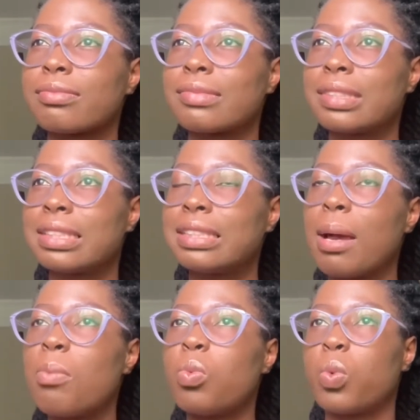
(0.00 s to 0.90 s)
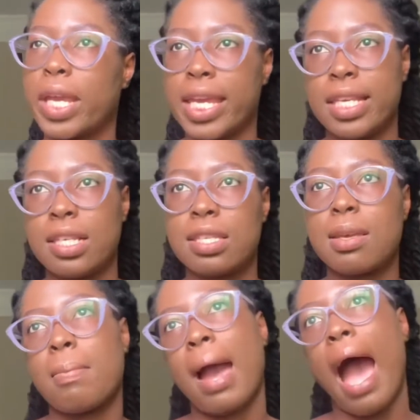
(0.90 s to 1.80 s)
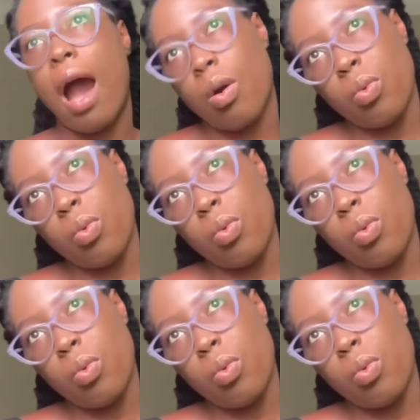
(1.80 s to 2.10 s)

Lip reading: some way, somehow.